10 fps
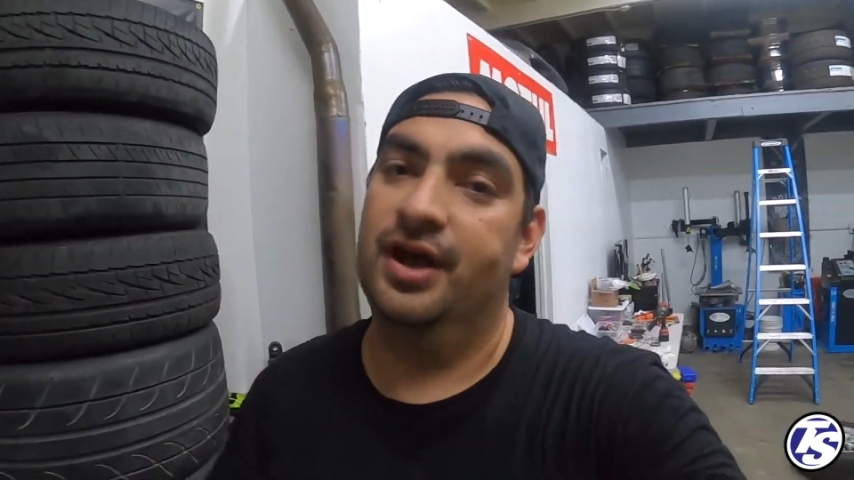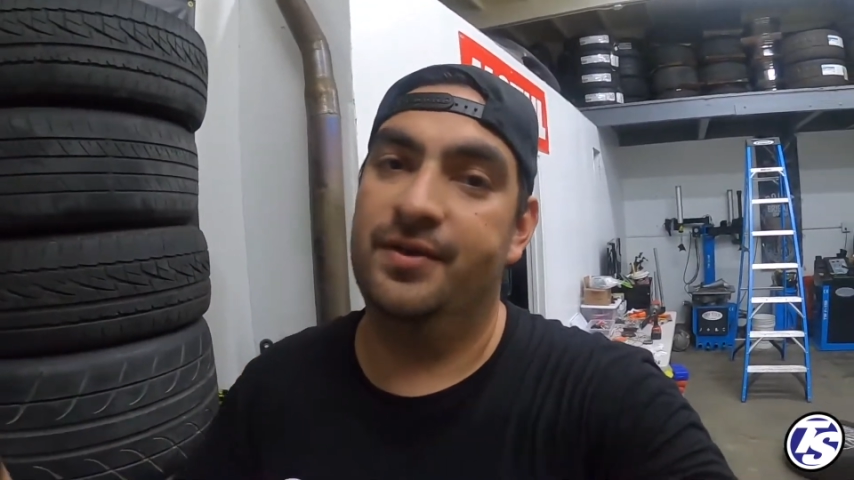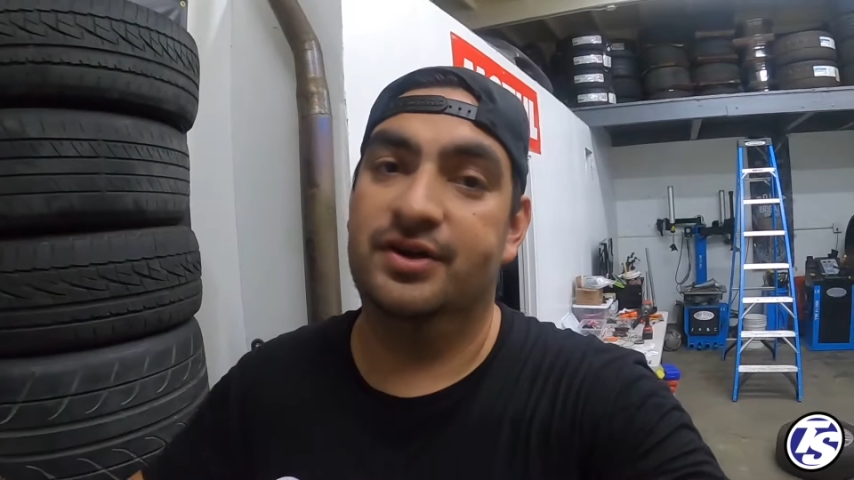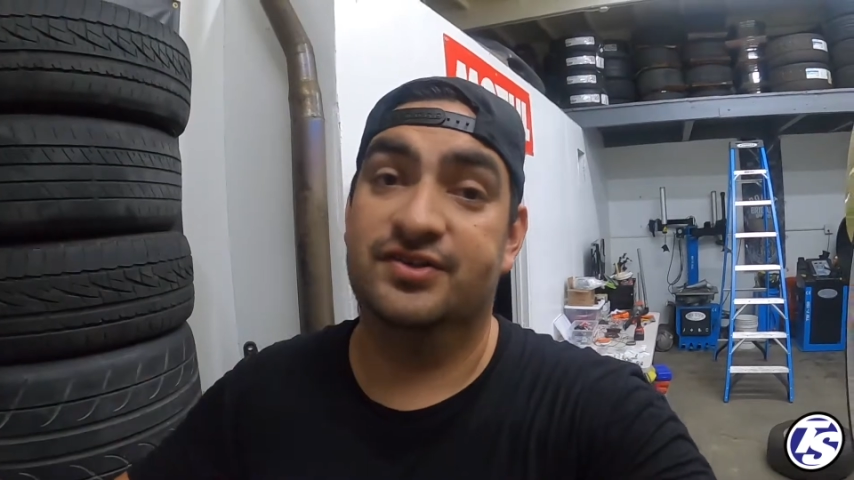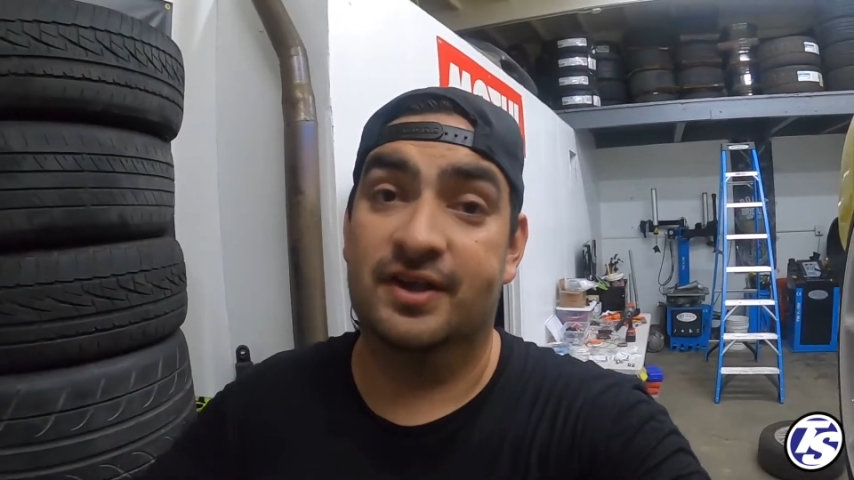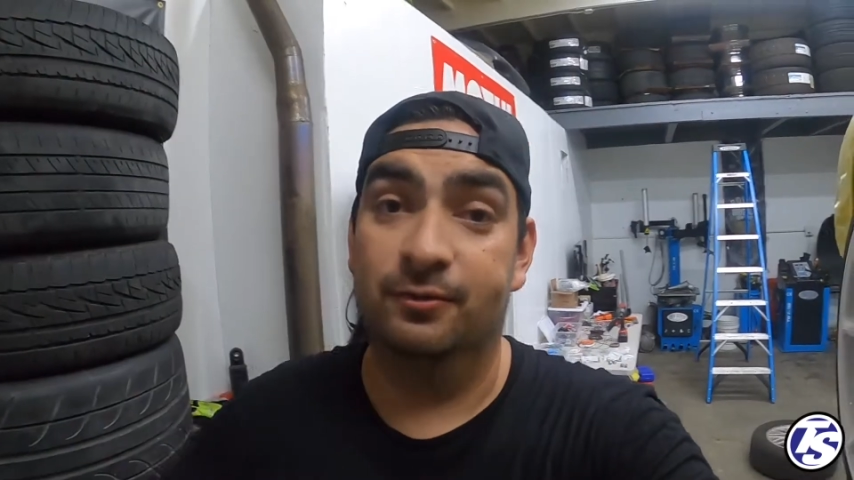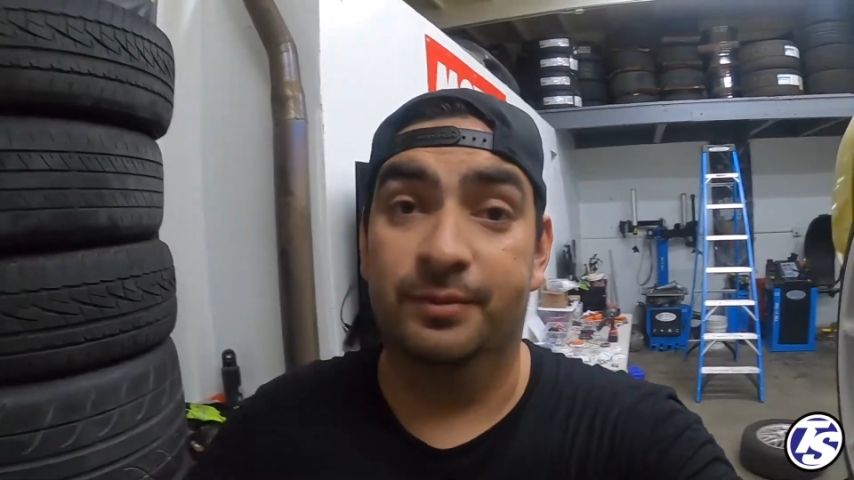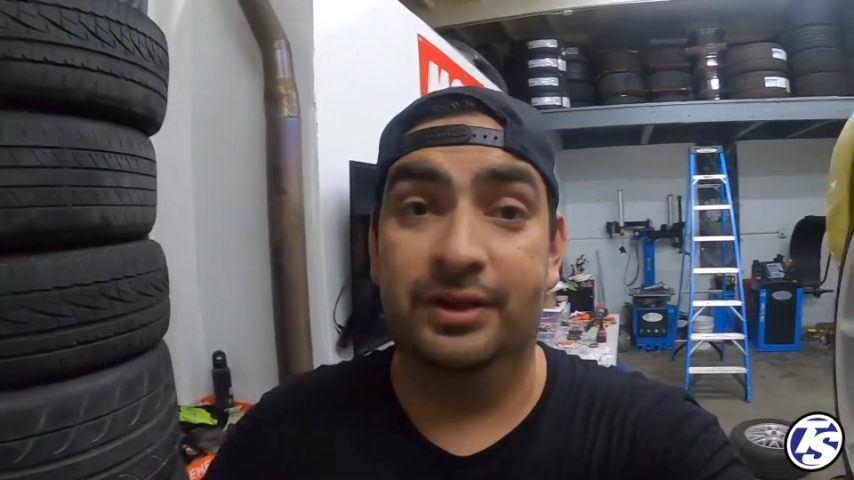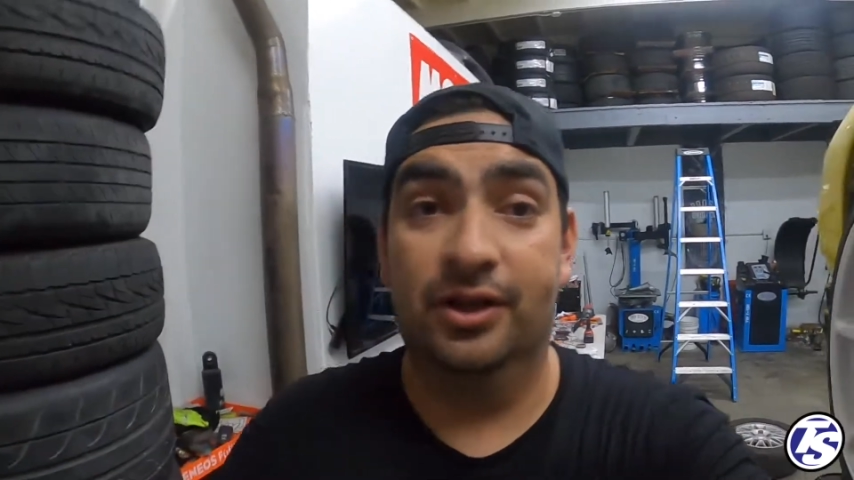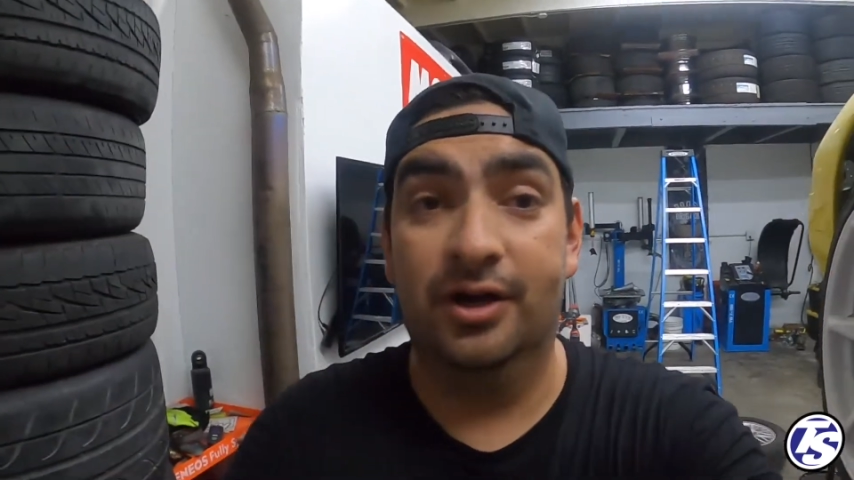others, some will
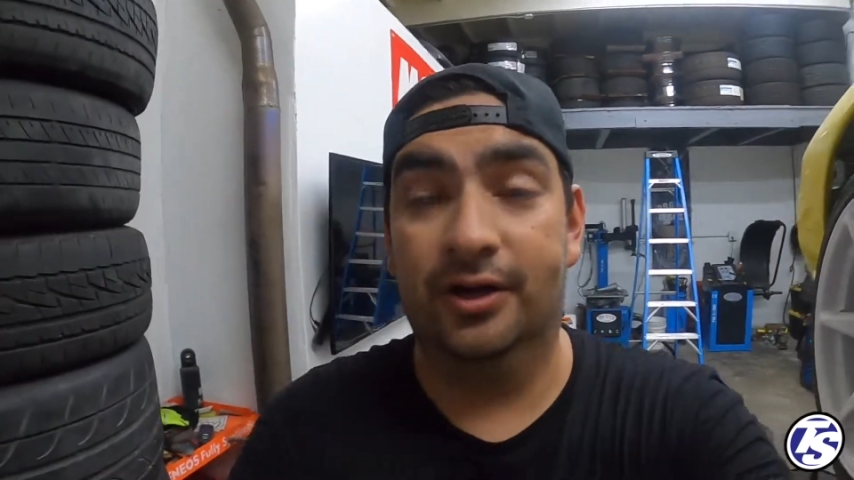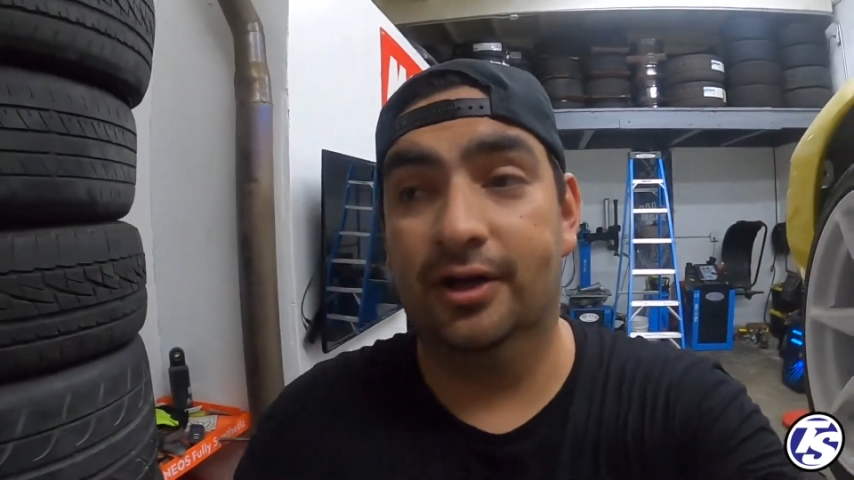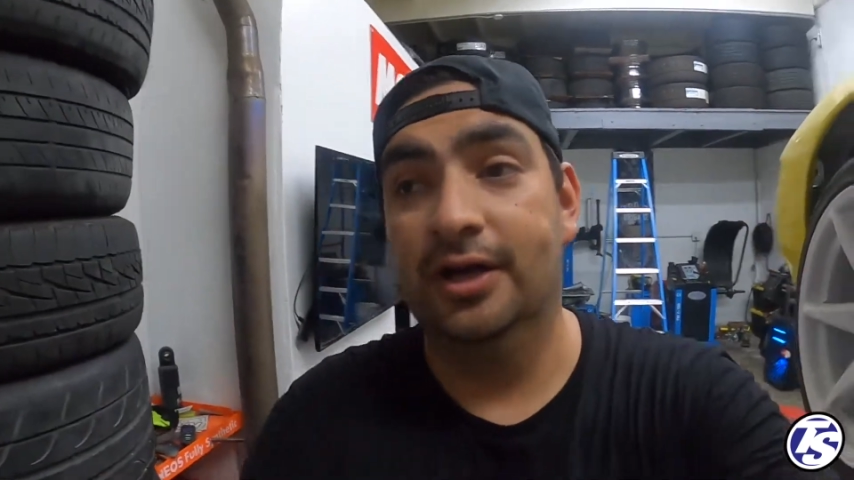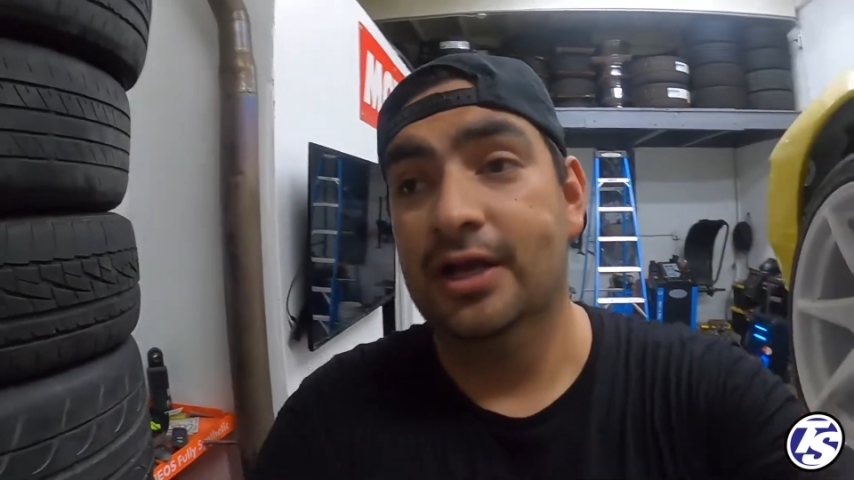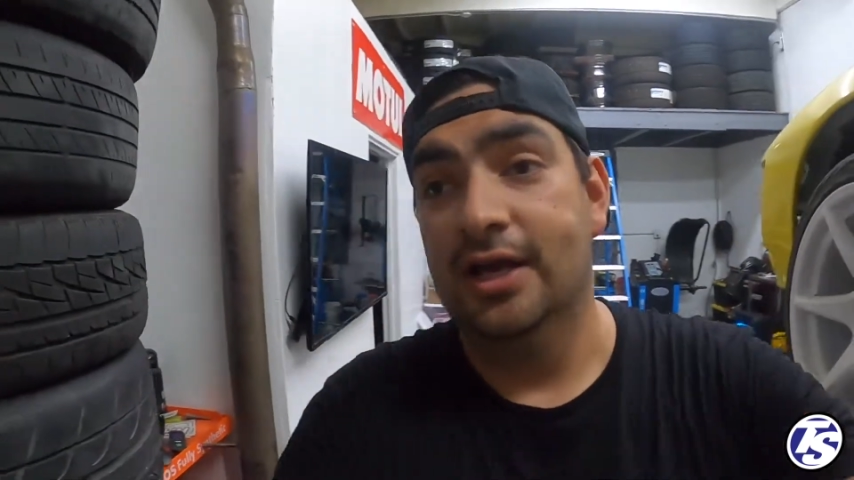be longer,